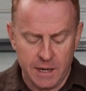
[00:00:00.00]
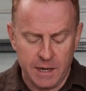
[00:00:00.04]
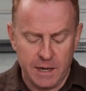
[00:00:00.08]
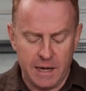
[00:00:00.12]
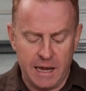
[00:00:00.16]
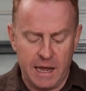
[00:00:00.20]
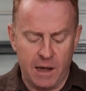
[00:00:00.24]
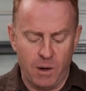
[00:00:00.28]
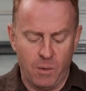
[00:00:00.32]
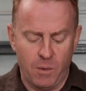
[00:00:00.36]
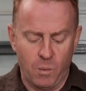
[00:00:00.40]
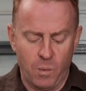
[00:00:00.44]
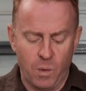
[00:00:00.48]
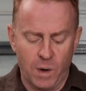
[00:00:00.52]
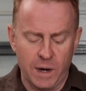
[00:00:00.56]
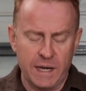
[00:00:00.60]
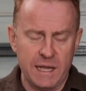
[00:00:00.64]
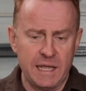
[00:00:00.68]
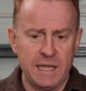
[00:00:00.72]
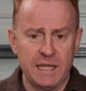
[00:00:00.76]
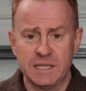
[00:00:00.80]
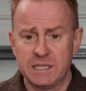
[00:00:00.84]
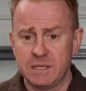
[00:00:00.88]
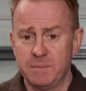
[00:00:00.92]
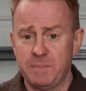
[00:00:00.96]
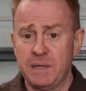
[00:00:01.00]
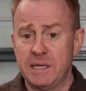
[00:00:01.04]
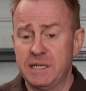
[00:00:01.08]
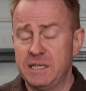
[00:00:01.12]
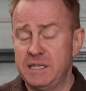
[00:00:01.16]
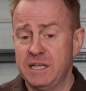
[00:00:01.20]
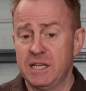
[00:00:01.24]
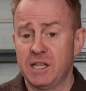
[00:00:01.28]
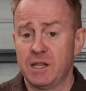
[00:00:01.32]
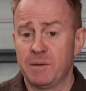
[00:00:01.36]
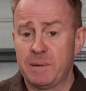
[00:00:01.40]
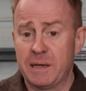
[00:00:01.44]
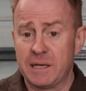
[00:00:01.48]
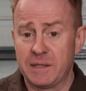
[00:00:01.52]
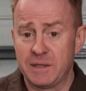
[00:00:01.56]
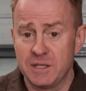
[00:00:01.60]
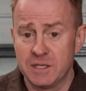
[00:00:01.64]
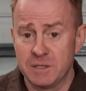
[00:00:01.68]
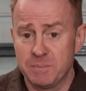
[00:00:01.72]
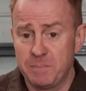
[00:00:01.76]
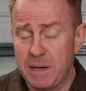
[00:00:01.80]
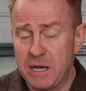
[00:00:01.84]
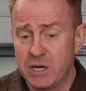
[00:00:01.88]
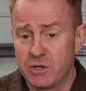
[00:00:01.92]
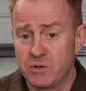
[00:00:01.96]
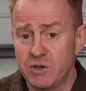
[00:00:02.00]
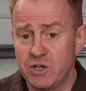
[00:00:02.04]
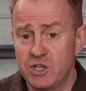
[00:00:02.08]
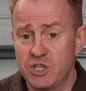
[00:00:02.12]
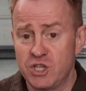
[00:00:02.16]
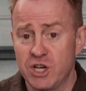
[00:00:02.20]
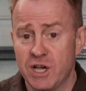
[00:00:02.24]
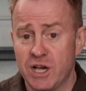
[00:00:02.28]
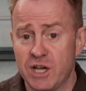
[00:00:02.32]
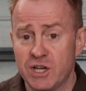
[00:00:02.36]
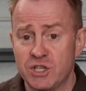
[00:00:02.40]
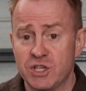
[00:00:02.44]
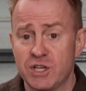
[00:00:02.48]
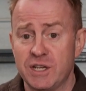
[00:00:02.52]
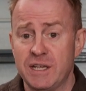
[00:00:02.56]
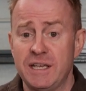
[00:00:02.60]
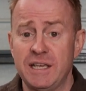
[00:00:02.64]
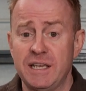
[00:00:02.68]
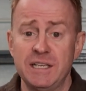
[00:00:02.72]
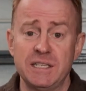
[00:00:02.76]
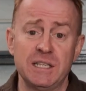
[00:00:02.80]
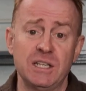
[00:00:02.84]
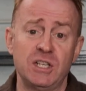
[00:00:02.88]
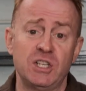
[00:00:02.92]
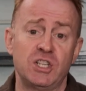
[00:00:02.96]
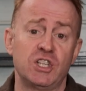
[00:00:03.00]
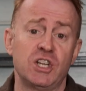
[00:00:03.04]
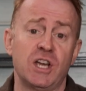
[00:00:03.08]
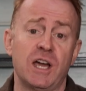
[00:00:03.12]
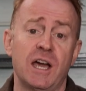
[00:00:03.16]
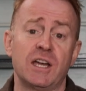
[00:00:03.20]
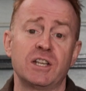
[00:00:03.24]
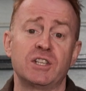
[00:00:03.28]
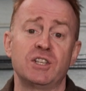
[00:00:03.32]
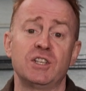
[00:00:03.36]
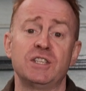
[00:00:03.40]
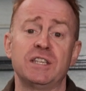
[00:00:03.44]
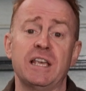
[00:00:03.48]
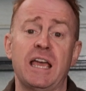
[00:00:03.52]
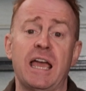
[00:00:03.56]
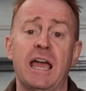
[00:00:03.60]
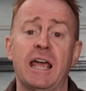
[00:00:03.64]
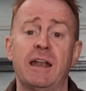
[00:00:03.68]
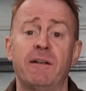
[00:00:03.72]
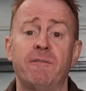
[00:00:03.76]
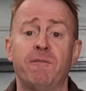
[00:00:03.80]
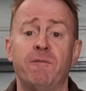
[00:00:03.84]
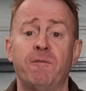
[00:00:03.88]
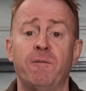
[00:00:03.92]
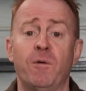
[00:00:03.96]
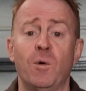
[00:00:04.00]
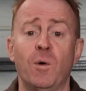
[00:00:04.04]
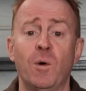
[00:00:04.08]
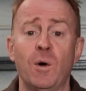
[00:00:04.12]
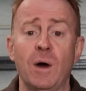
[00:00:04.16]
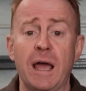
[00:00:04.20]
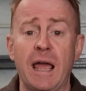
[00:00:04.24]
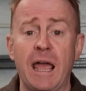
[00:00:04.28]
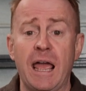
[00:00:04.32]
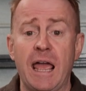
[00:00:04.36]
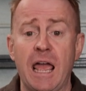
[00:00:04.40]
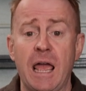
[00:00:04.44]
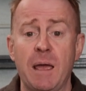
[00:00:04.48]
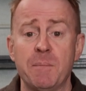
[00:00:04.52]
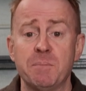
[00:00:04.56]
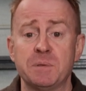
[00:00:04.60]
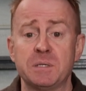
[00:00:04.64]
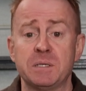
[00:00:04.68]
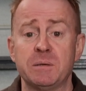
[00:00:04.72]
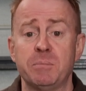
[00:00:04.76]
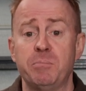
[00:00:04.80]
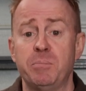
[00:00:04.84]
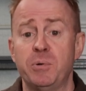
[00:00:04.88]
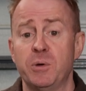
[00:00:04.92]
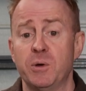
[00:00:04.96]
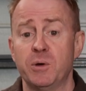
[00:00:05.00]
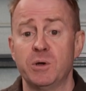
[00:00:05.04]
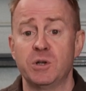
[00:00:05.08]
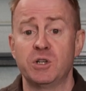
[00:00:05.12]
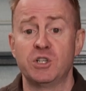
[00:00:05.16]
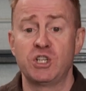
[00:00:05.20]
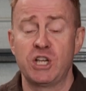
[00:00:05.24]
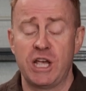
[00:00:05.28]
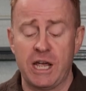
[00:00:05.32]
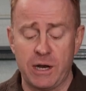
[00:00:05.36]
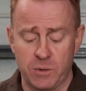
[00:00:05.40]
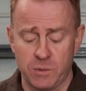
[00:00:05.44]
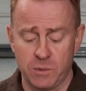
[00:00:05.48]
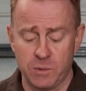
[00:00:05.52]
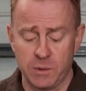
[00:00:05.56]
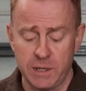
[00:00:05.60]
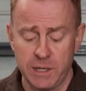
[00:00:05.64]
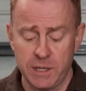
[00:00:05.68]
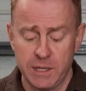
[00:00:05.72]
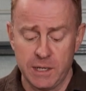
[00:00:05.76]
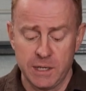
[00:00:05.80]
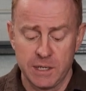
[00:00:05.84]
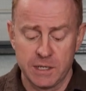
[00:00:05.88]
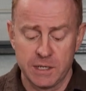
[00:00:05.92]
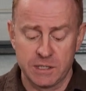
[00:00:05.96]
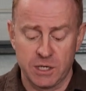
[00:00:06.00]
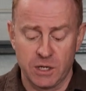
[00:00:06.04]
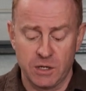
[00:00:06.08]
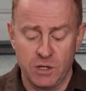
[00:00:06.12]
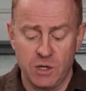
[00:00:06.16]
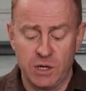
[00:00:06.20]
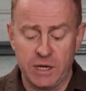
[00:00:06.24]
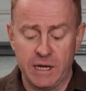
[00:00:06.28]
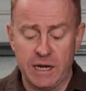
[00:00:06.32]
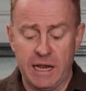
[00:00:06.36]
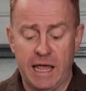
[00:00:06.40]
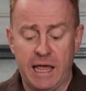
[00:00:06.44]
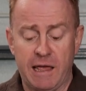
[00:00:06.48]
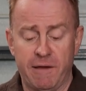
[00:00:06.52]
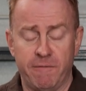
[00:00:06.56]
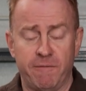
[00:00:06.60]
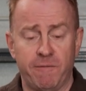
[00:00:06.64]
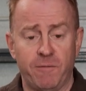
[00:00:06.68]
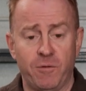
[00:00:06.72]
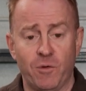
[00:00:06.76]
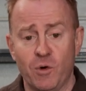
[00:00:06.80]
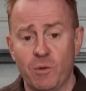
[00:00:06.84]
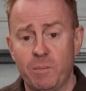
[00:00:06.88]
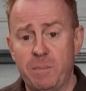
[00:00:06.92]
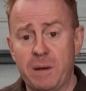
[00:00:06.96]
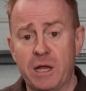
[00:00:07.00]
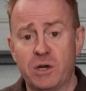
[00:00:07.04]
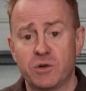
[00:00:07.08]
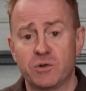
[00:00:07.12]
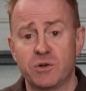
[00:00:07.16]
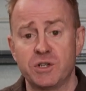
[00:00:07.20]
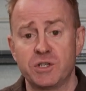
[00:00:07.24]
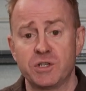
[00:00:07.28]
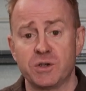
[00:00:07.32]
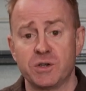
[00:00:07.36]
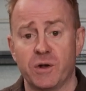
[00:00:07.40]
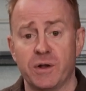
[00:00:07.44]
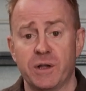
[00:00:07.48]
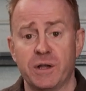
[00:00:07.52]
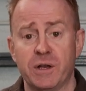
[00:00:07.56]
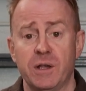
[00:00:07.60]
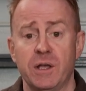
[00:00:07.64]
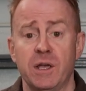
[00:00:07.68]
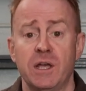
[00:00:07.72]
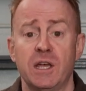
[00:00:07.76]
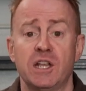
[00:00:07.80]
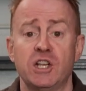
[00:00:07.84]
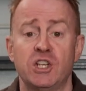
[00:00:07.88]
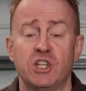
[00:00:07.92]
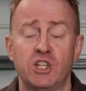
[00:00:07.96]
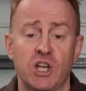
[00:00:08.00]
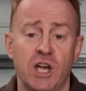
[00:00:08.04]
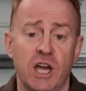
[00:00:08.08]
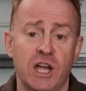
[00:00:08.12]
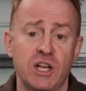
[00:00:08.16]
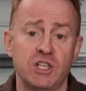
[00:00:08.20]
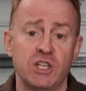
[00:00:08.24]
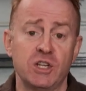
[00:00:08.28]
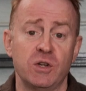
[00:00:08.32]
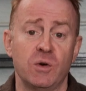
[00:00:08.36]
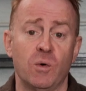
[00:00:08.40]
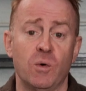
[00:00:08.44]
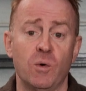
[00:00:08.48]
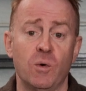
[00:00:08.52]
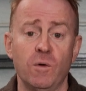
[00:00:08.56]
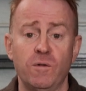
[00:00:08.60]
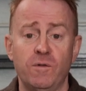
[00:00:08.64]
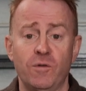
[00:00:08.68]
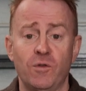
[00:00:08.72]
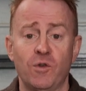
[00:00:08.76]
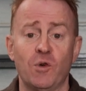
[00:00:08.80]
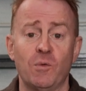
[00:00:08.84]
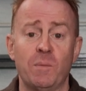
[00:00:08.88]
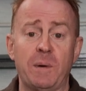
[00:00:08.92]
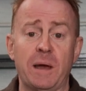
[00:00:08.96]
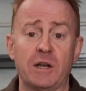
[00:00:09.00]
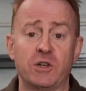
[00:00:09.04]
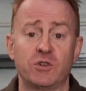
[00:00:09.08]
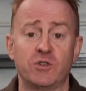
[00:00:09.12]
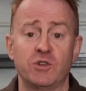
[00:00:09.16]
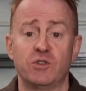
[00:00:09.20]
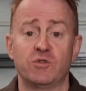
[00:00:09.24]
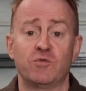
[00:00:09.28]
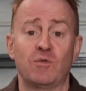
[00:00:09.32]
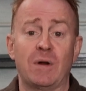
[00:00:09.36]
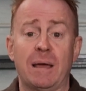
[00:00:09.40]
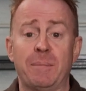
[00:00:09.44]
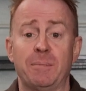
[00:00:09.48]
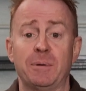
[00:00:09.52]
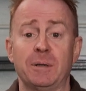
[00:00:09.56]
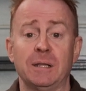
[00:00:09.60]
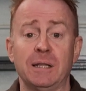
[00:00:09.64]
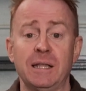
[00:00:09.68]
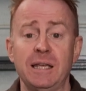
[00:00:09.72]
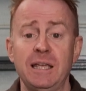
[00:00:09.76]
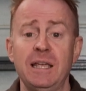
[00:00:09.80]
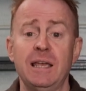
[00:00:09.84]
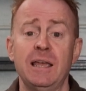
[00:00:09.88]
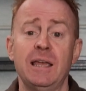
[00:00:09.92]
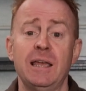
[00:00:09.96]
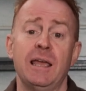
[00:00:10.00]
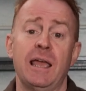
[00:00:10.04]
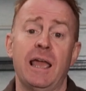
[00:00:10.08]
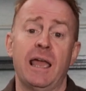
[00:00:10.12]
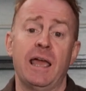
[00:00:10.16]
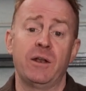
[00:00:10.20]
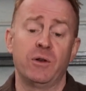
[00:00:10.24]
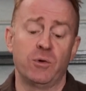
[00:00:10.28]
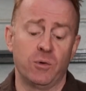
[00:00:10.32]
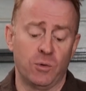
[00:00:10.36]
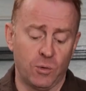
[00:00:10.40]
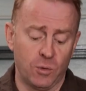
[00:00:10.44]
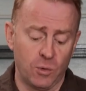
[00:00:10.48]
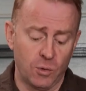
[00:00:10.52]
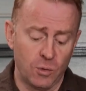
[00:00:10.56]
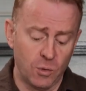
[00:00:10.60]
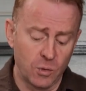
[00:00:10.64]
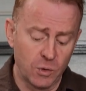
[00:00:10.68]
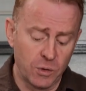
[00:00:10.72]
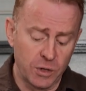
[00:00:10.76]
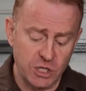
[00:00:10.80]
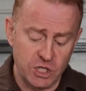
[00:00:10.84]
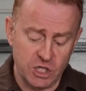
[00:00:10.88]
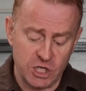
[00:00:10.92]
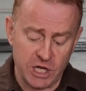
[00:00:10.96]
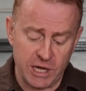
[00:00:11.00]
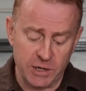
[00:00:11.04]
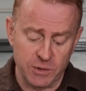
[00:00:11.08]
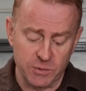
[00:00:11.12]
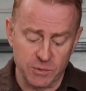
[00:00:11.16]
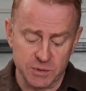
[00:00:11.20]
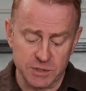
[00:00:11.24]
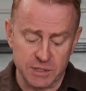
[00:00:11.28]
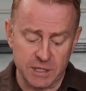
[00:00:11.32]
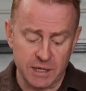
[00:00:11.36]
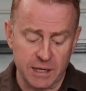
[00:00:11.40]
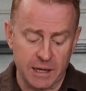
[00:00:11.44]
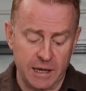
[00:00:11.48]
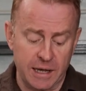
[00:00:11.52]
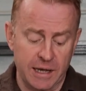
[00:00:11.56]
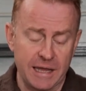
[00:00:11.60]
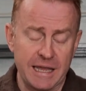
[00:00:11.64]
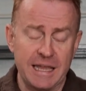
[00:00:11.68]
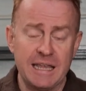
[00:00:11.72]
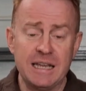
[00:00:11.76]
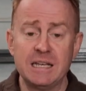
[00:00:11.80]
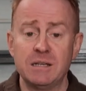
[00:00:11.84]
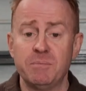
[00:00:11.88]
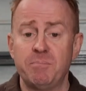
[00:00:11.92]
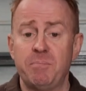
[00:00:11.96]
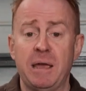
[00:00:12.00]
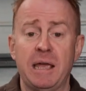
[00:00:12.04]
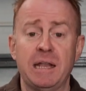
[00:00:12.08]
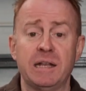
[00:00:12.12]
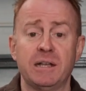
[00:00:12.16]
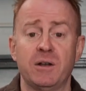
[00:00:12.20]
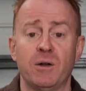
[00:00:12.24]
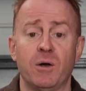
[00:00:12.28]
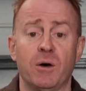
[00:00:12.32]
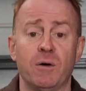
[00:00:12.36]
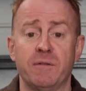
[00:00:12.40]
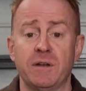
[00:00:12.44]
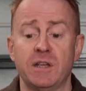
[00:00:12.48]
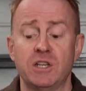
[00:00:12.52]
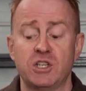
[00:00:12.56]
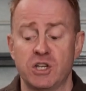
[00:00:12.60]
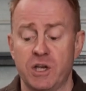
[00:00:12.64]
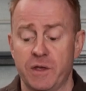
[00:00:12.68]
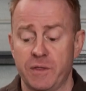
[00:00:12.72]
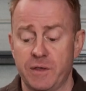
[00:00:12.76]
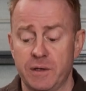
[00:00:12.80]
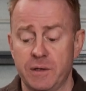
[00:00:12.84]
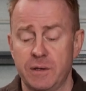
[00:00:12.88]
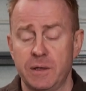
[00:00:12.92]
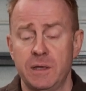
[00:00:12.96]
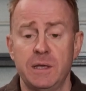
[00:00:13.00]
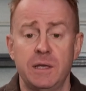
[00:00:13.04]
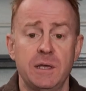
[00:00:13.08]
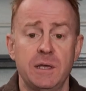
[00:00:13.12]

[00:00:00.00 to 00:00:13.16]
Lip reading: Now, what is a big deal about this battery charger is it charges at 4 amps per channel. So you can have 4 batteries on it, charging all 4 batteries rapidly, and all the channels are independent of each other.